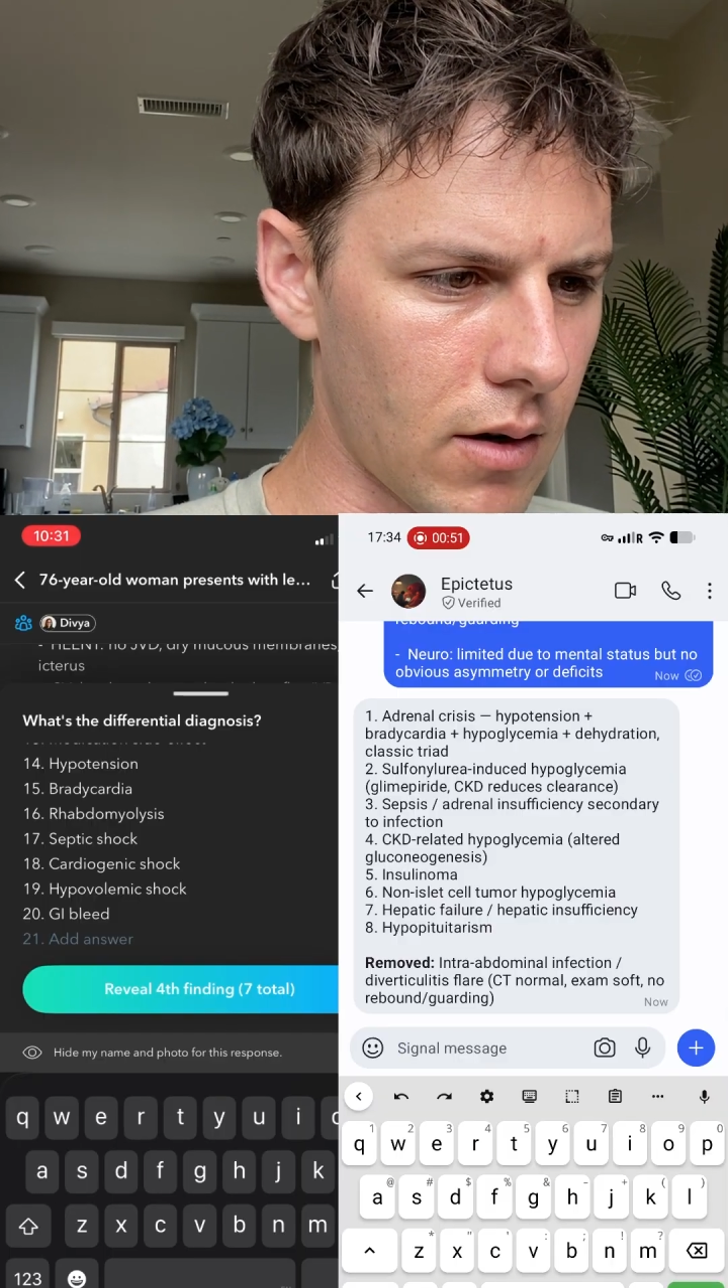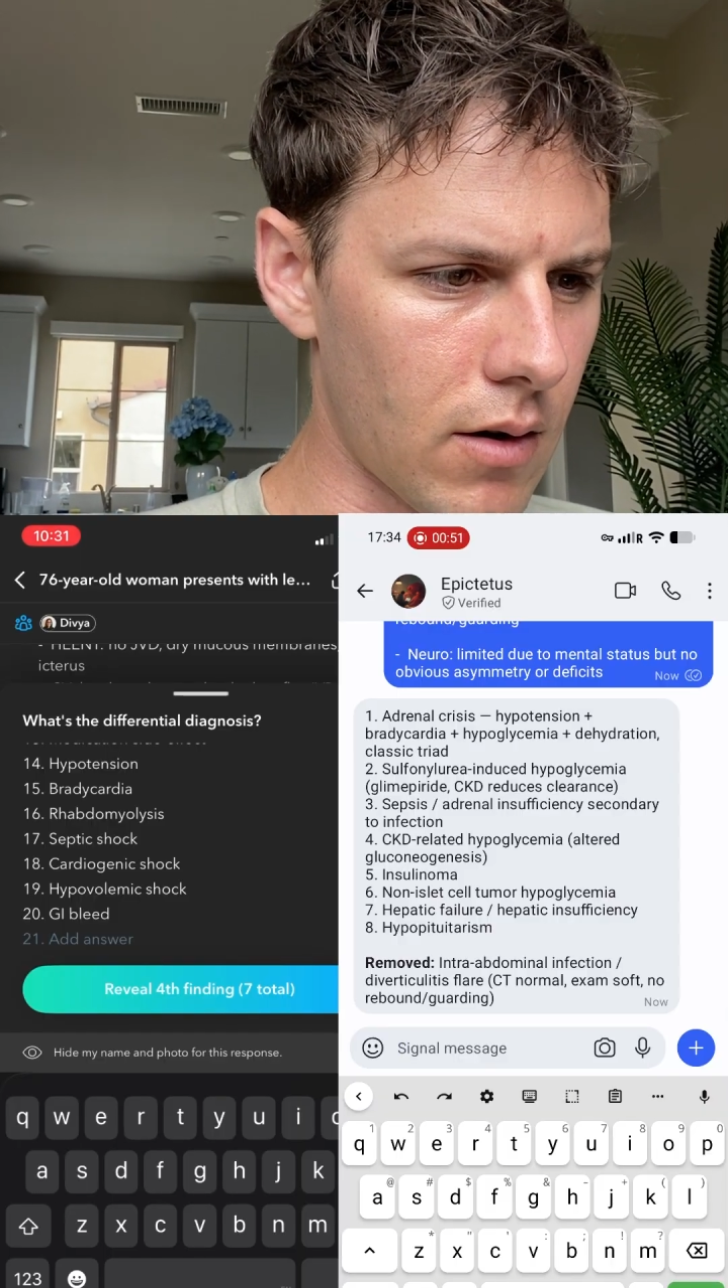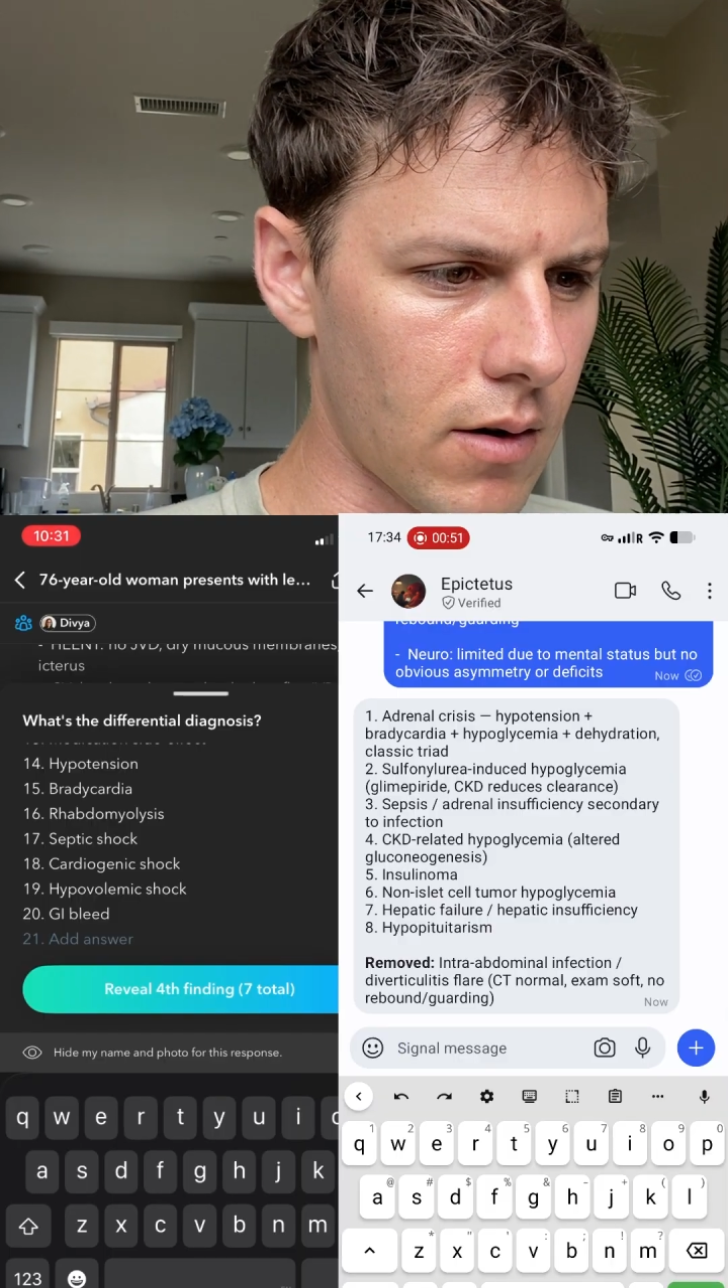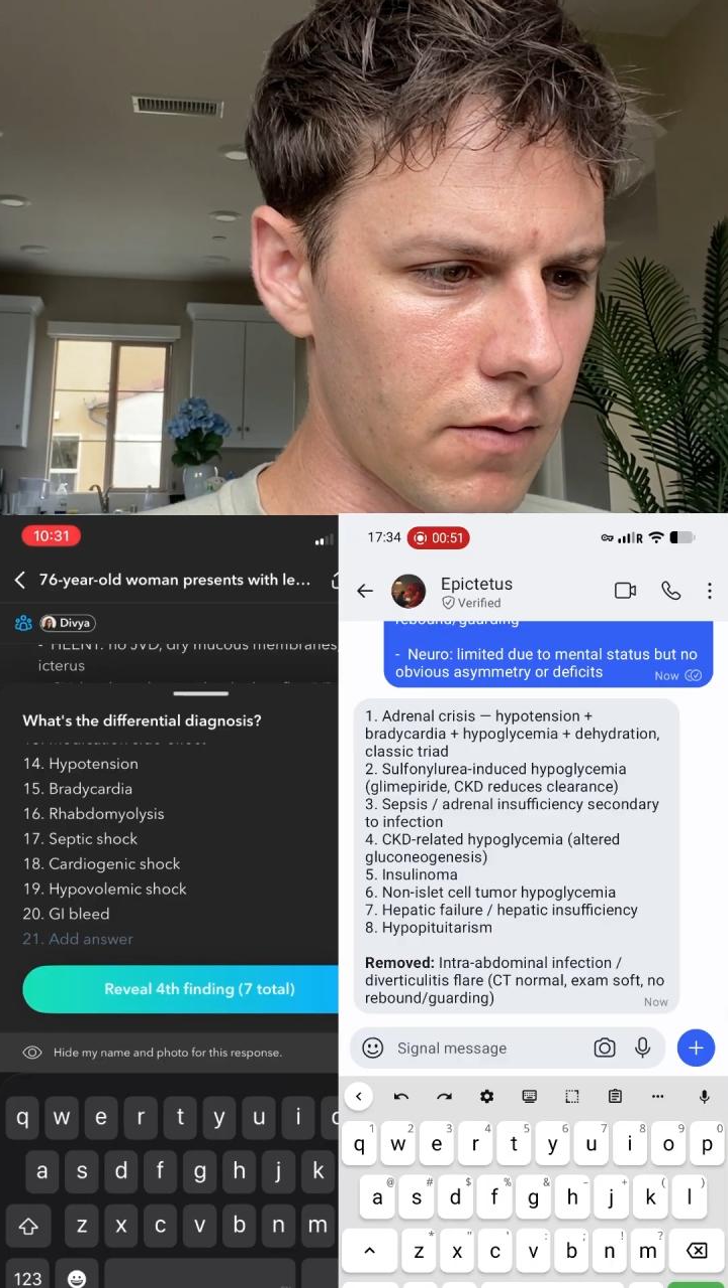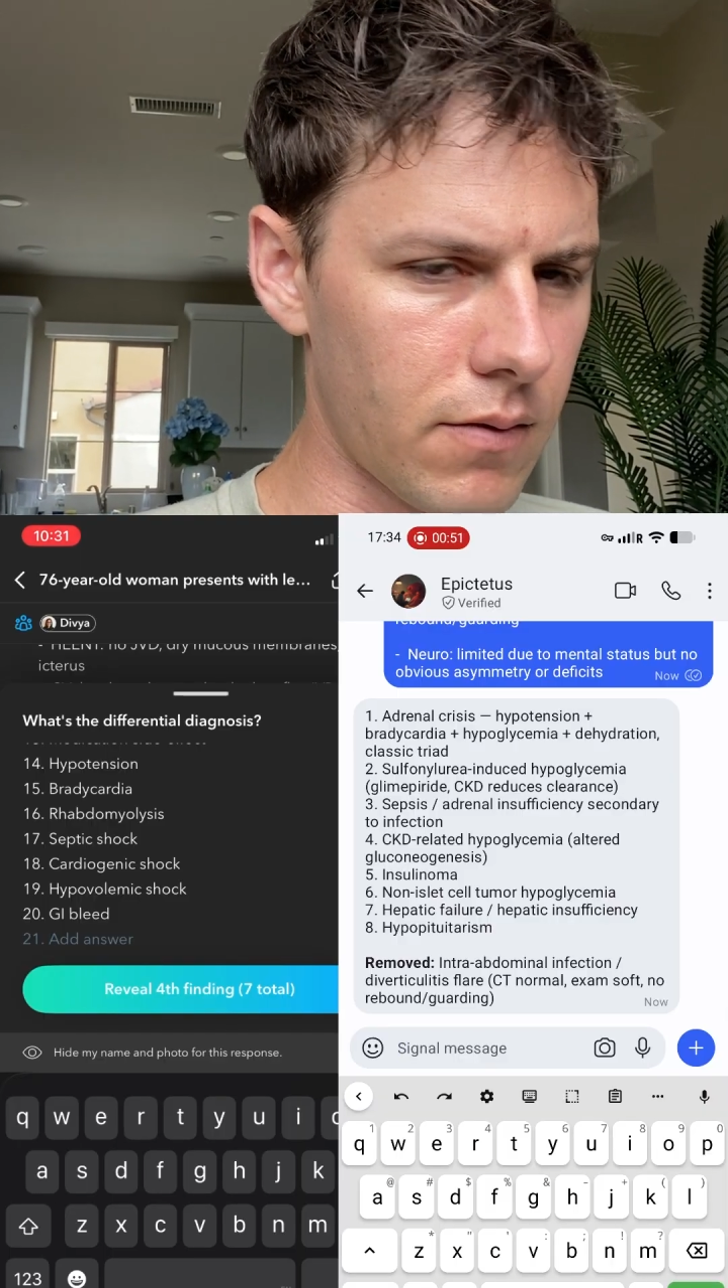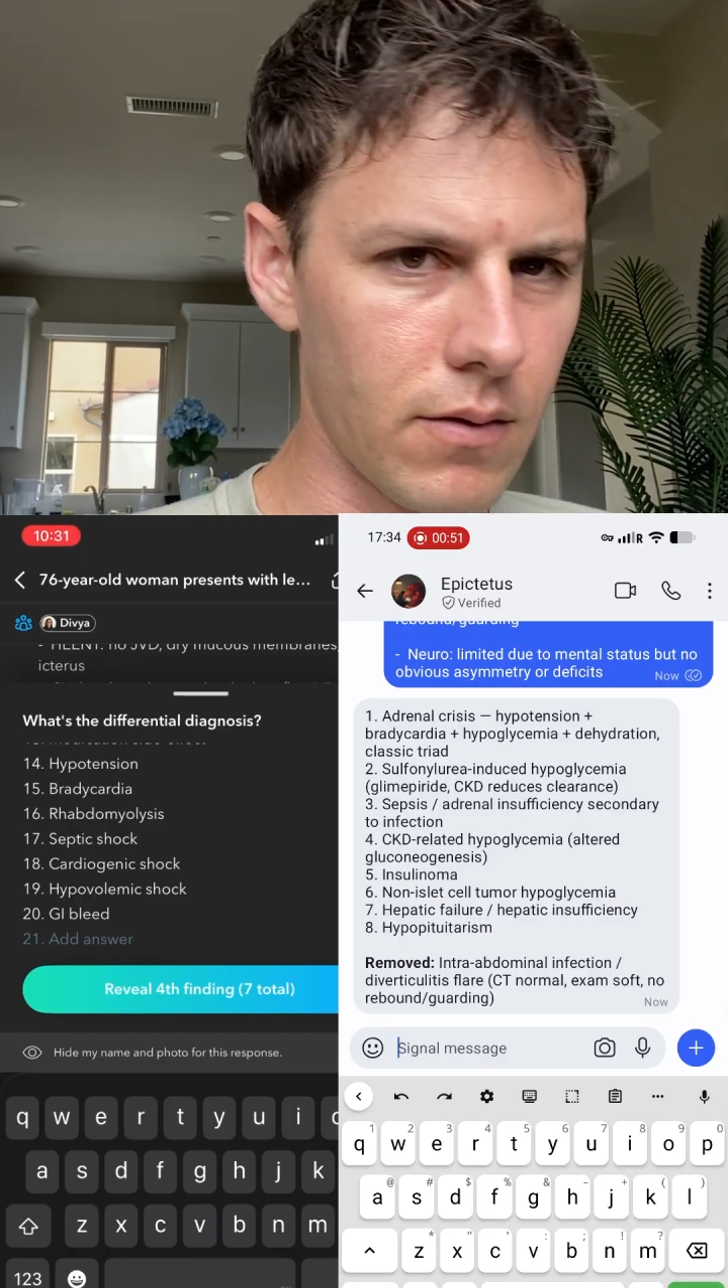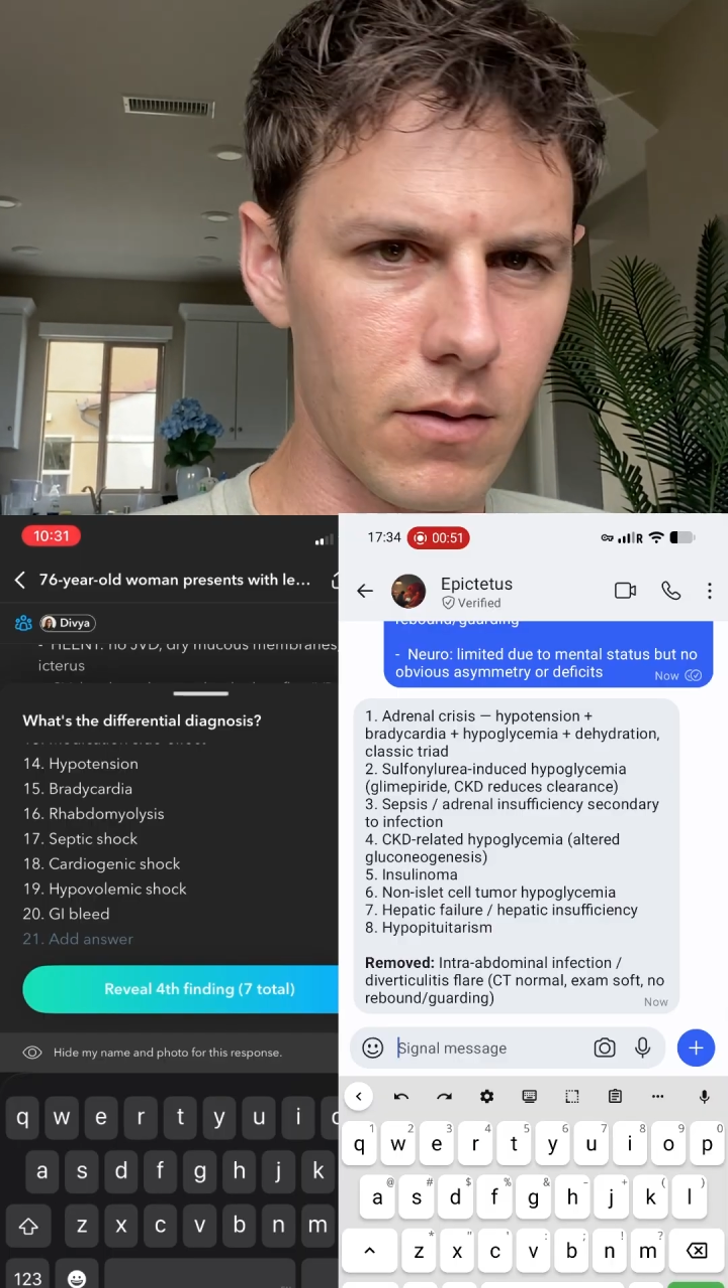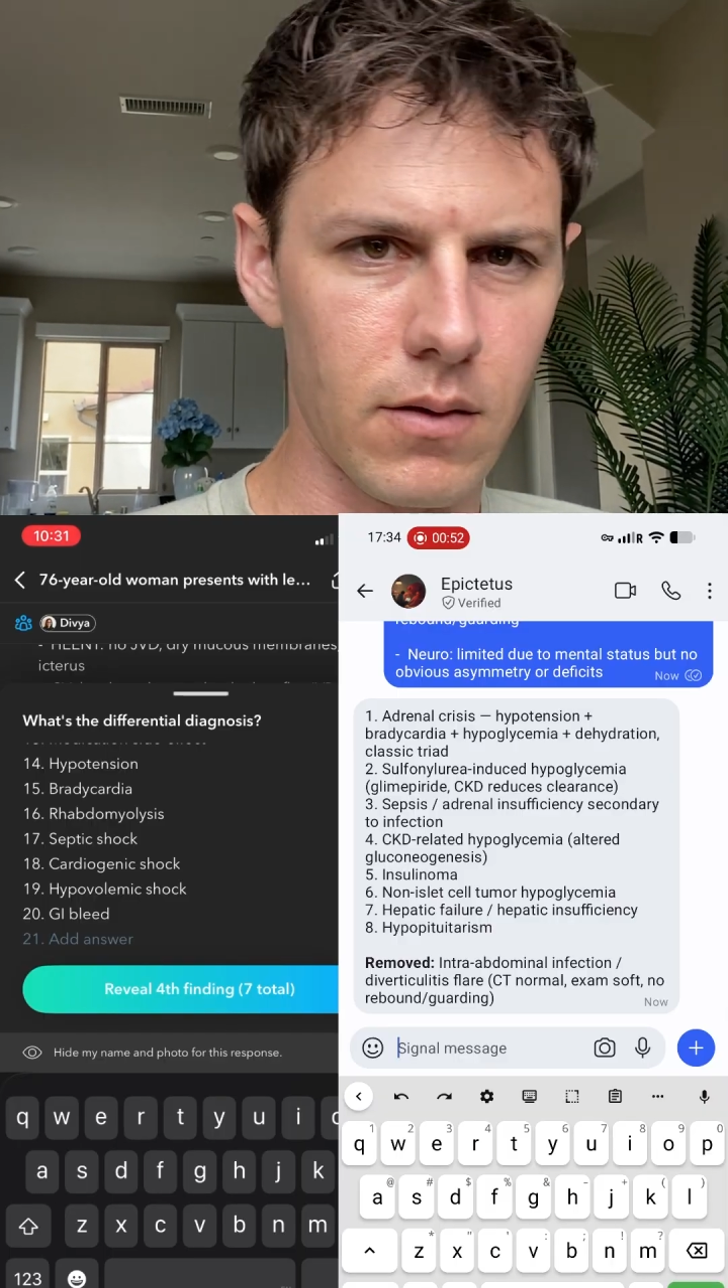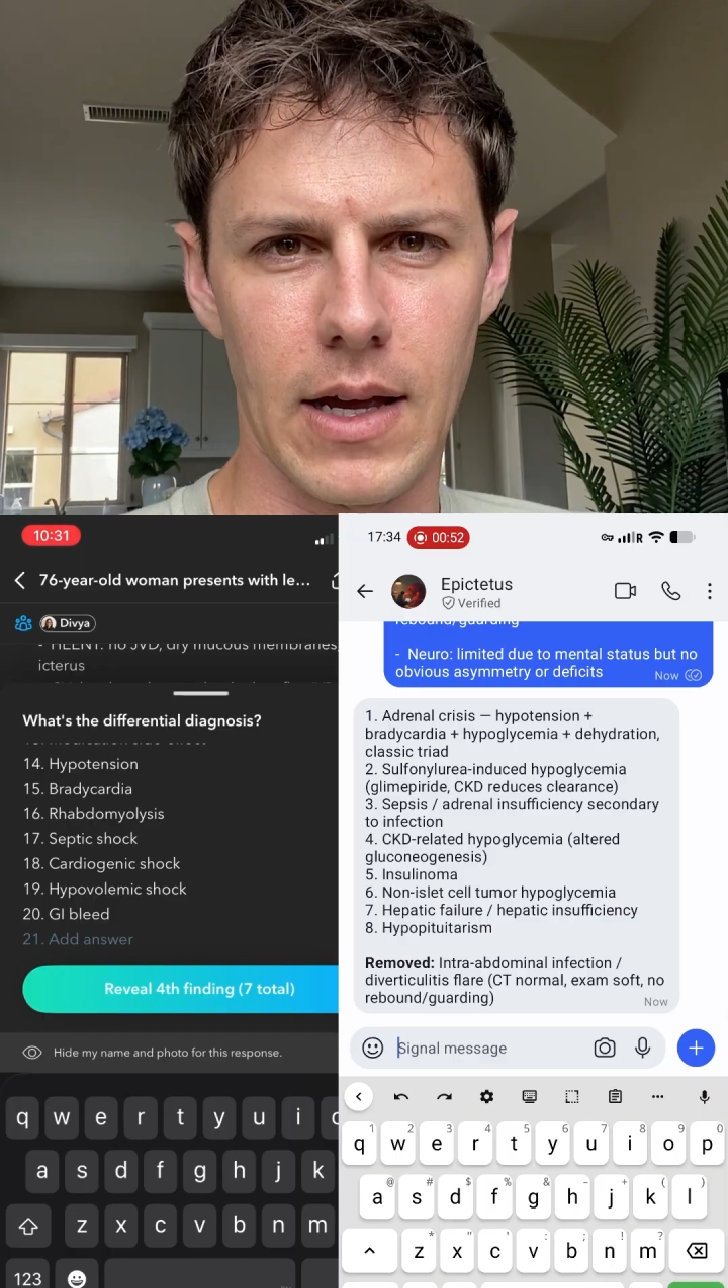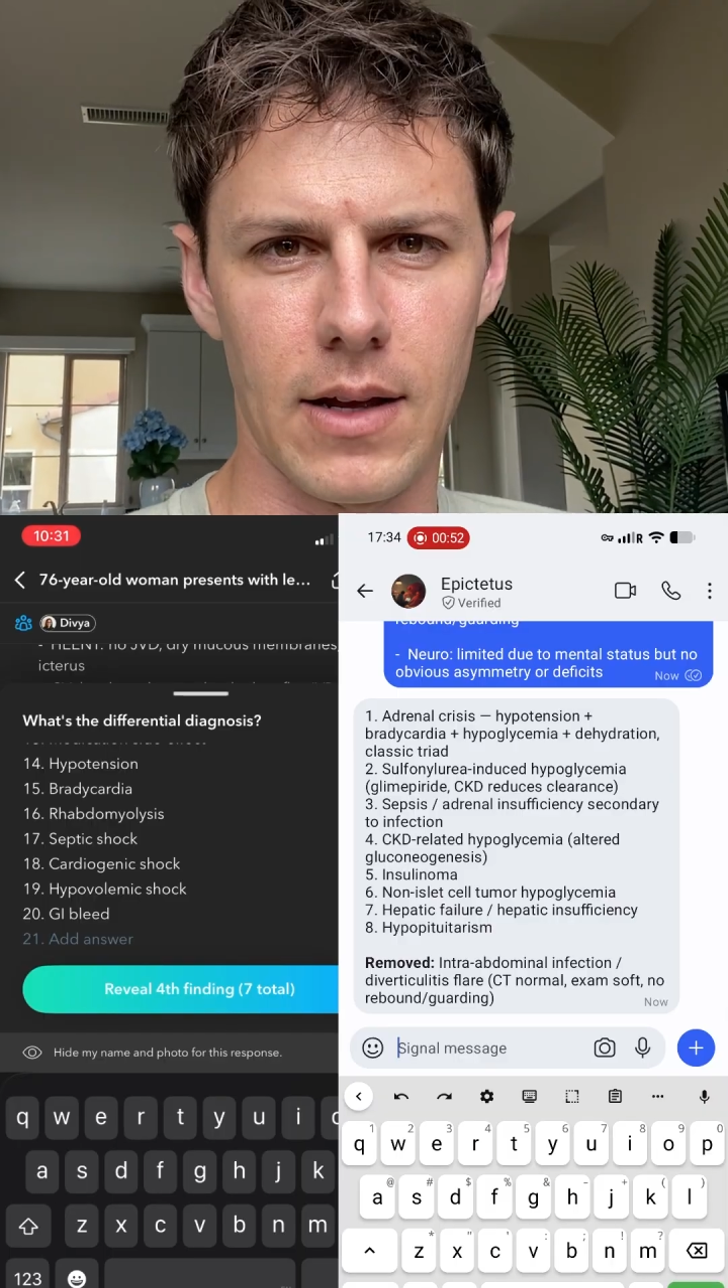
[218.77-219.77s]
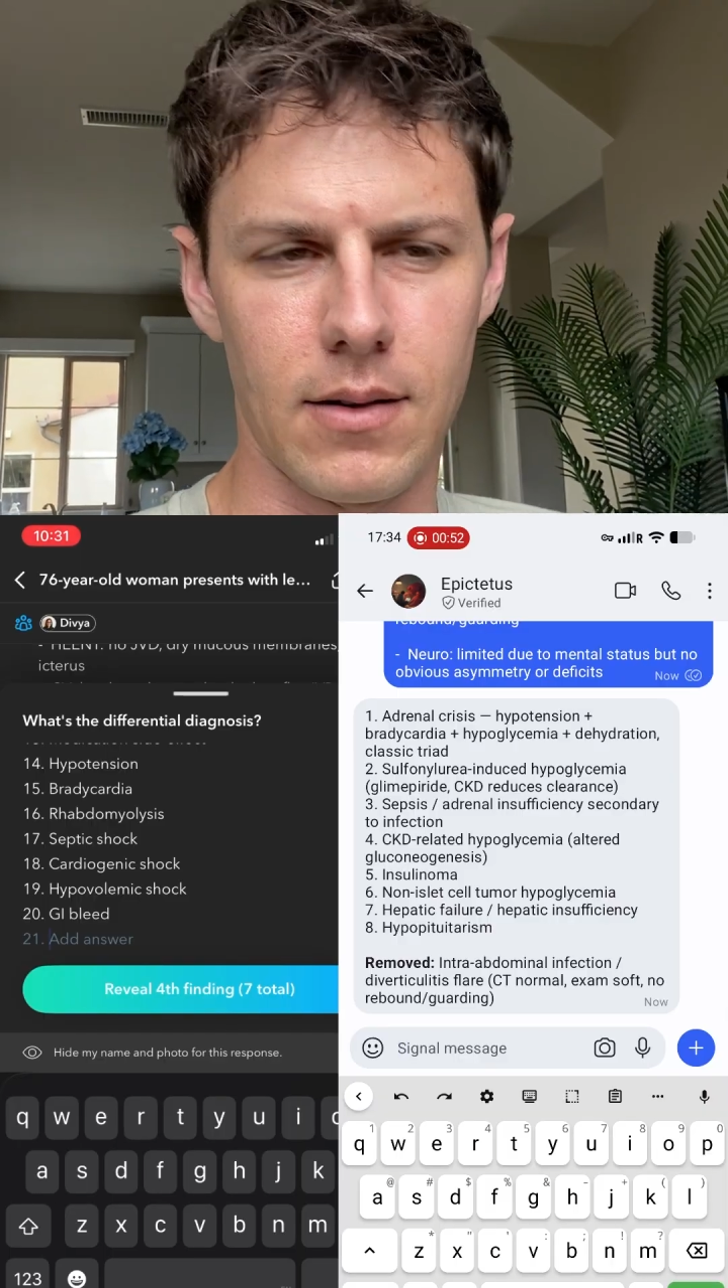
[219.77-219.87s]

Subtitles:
off that,